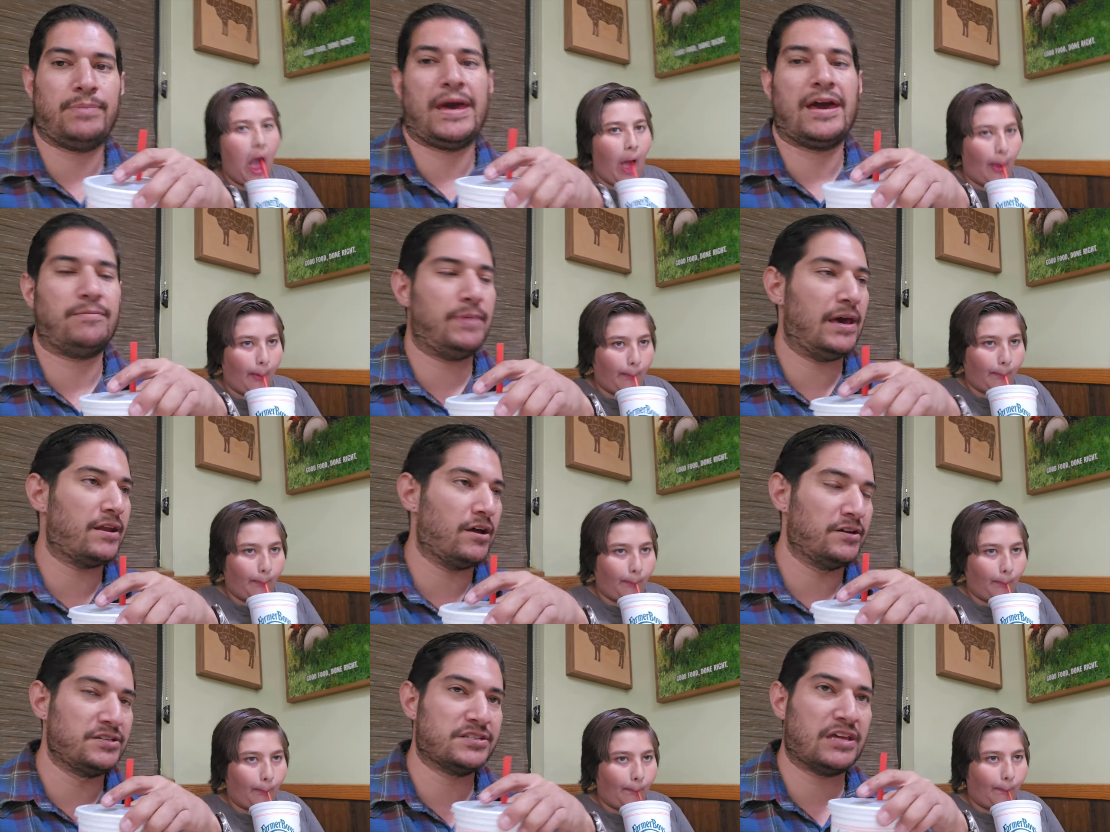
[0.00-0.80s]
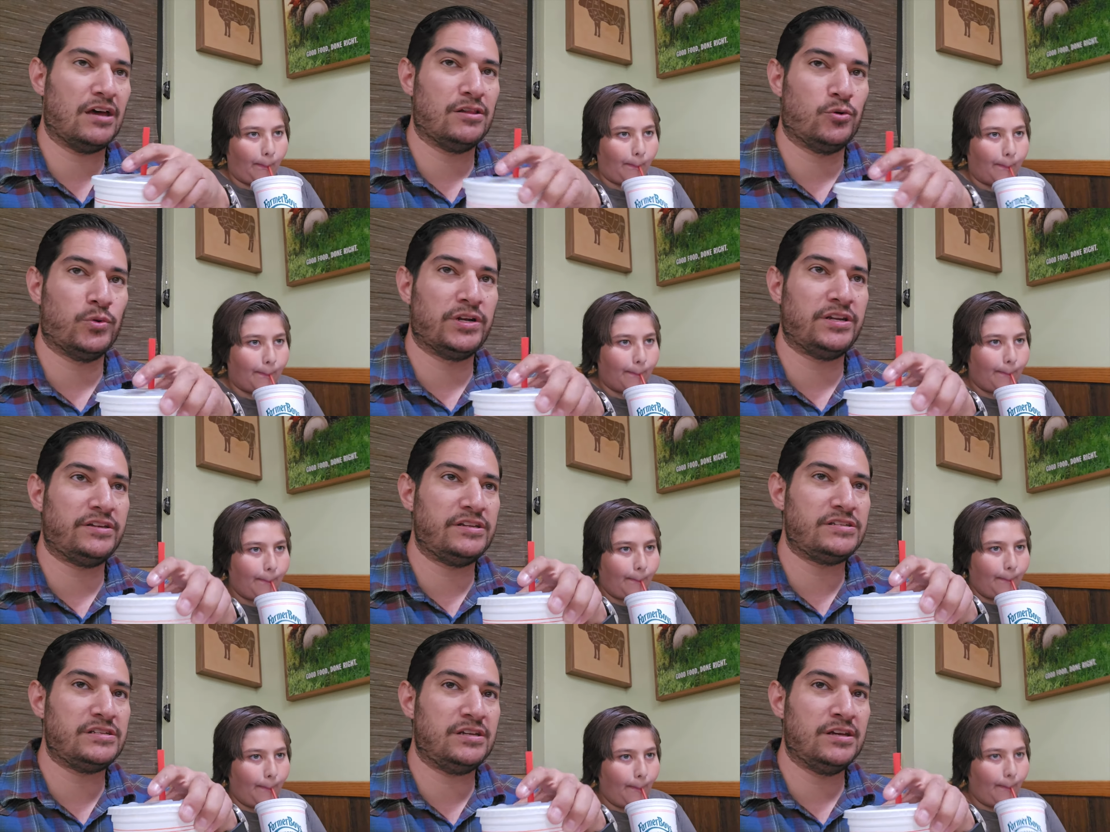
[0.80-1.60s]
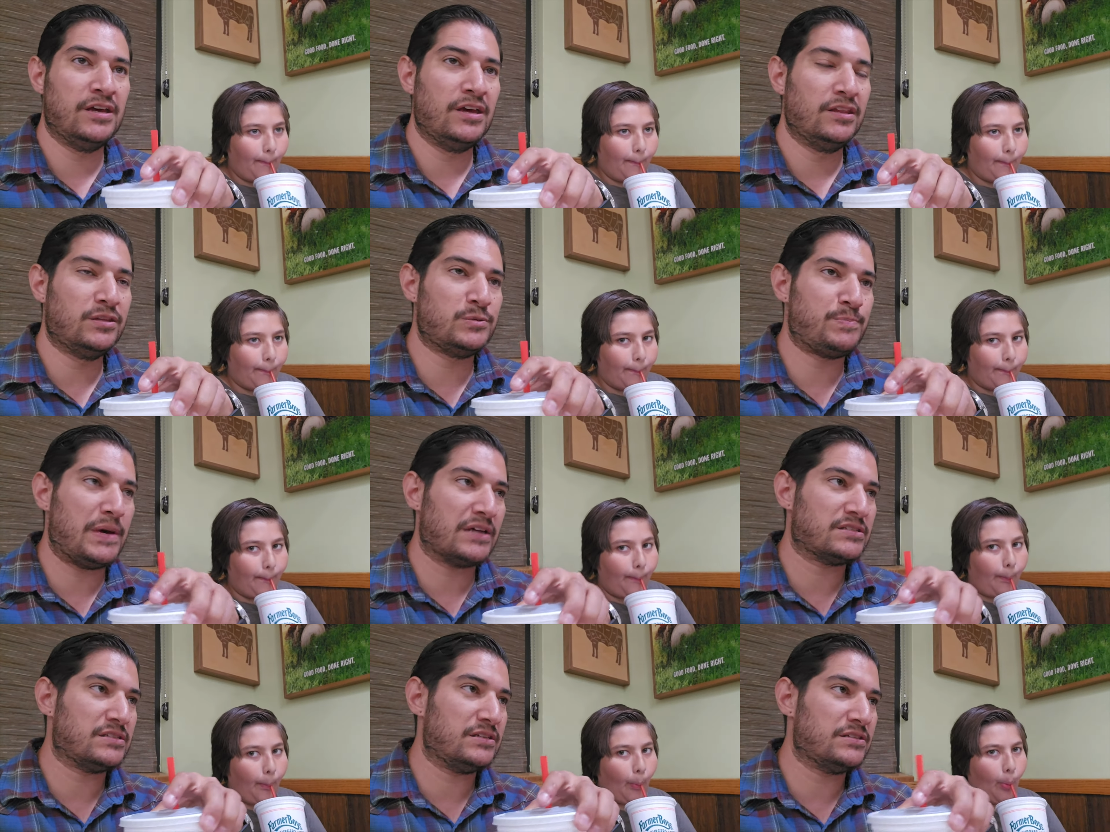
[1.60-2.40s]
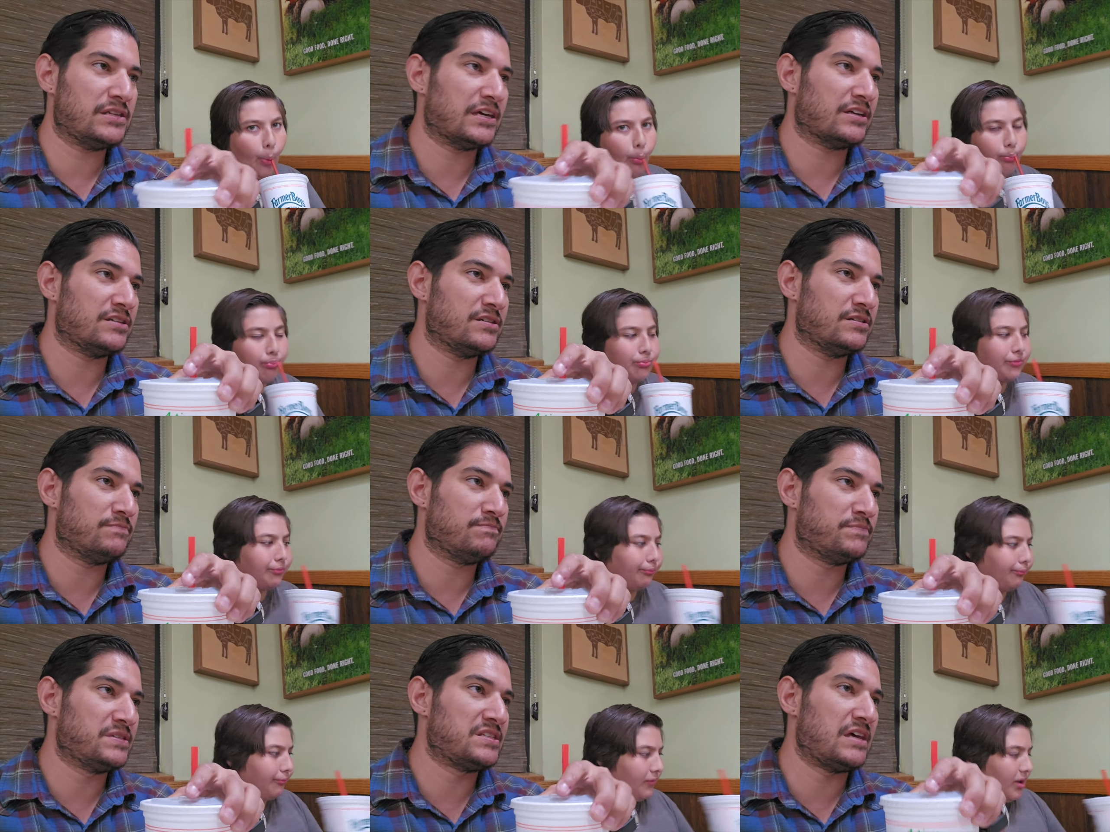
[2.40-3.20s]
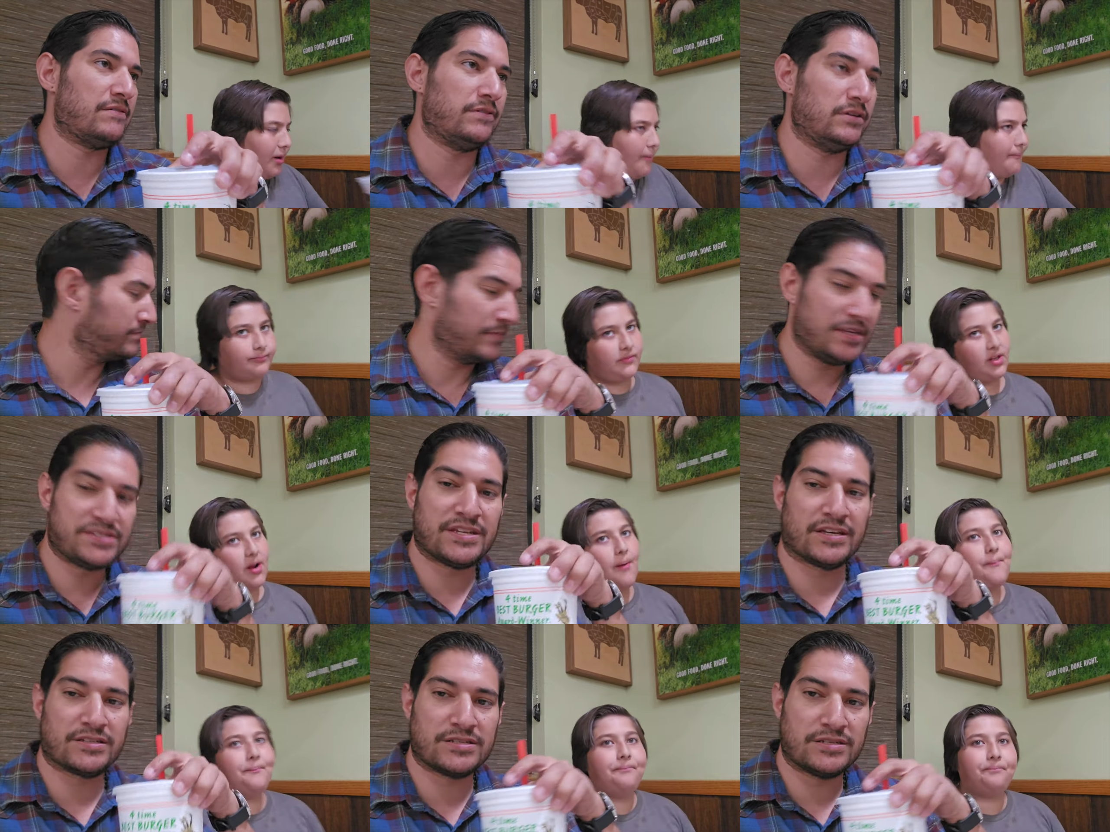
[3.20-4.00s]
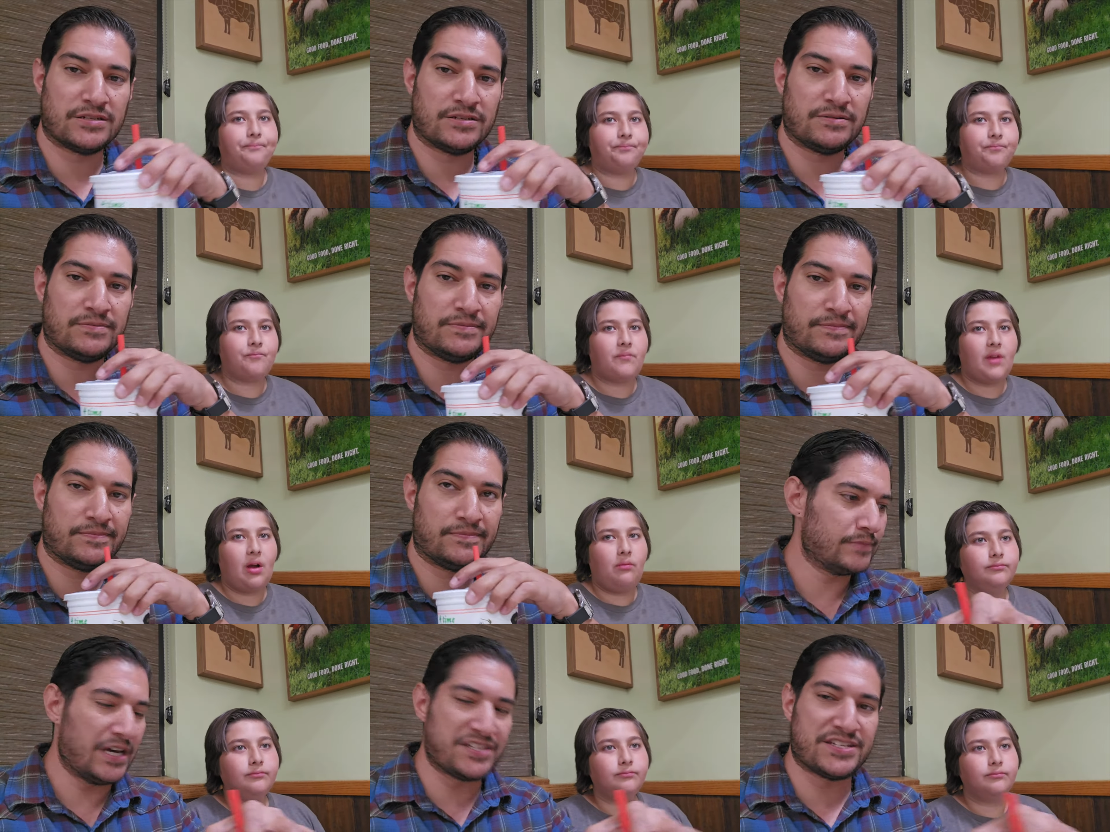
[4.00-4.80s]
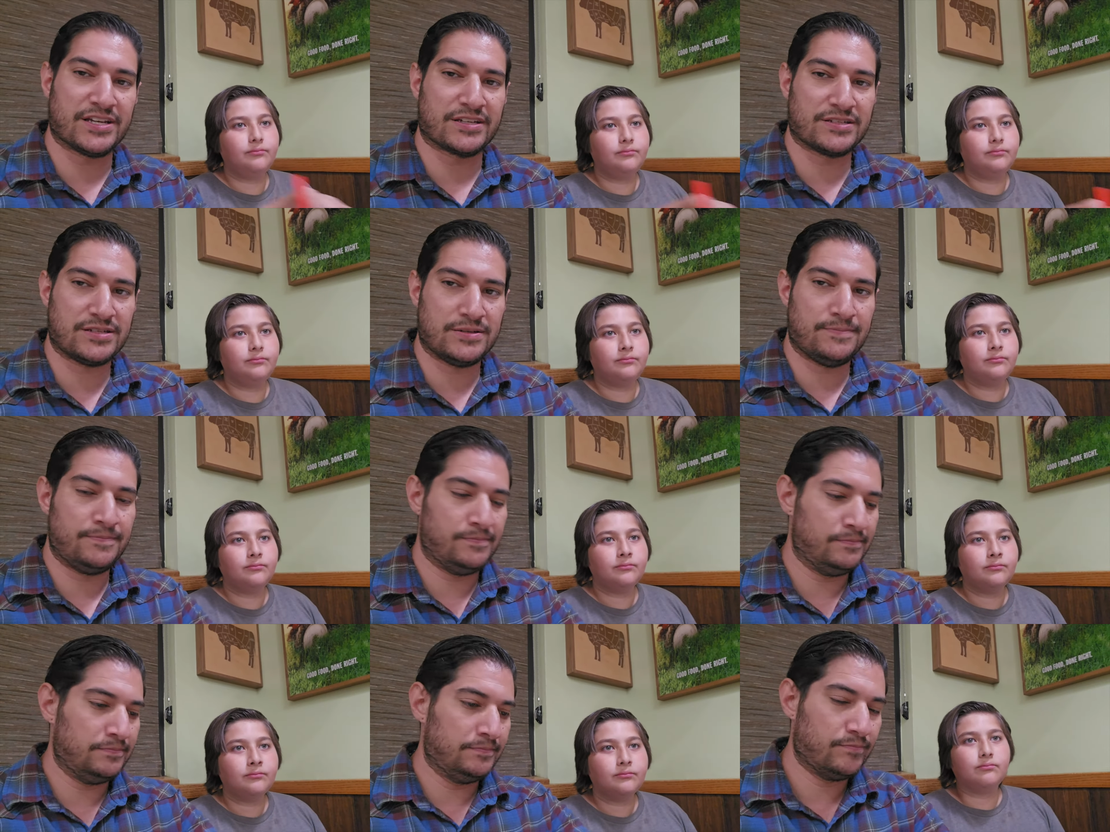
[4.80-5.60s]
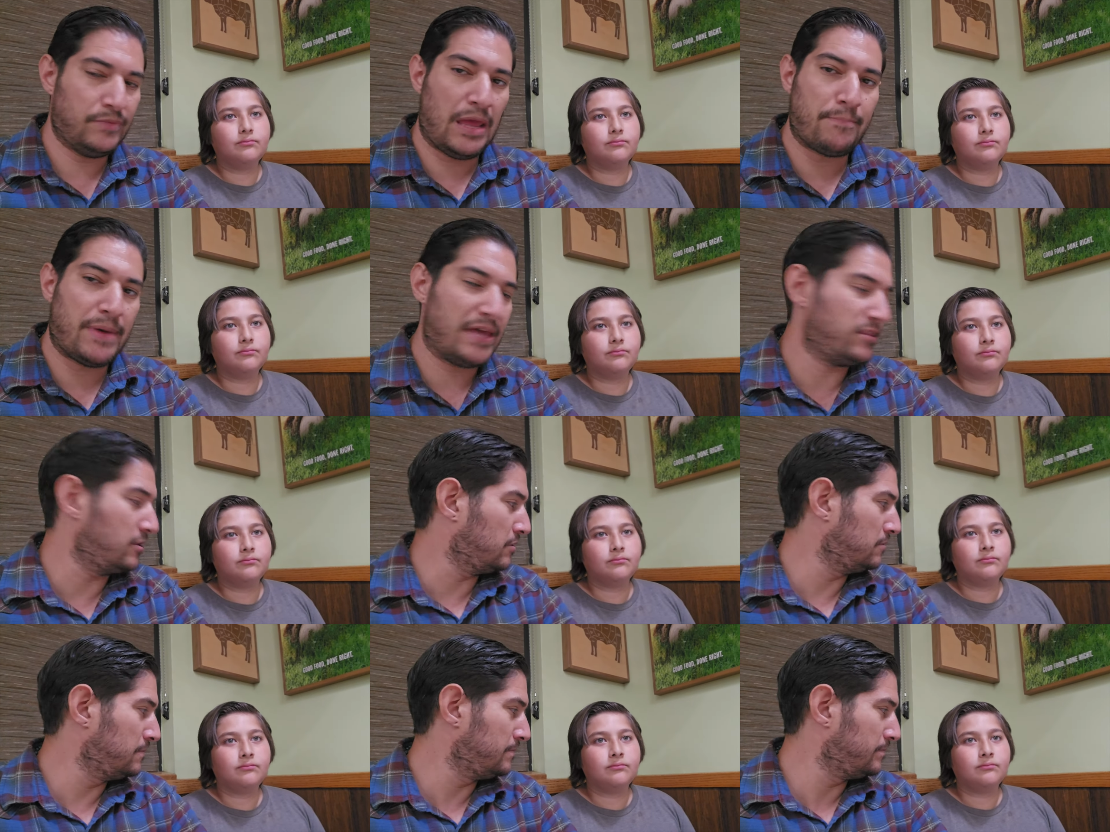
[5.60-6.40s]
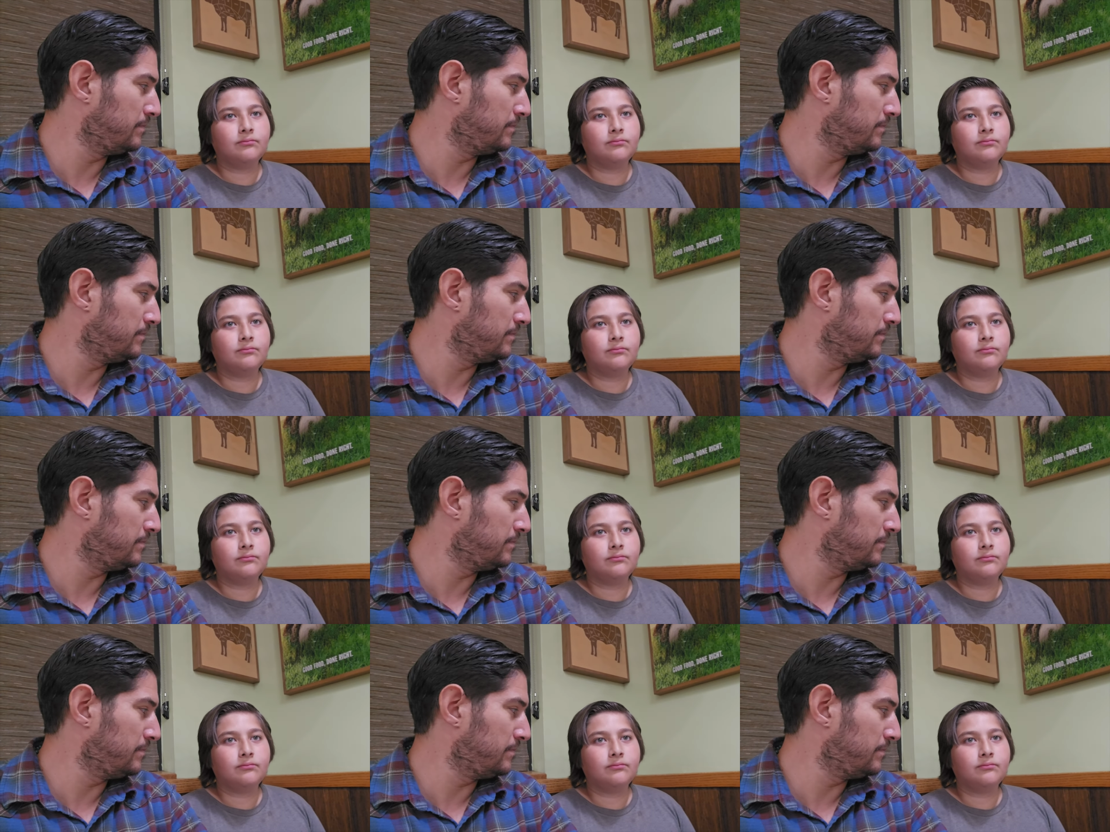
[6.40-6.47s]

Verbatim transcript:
Speaker 1: bad, bad. On a scale of 1 to Disney, this Pepsi is like a 7. A 6. A 6. Not bad, though.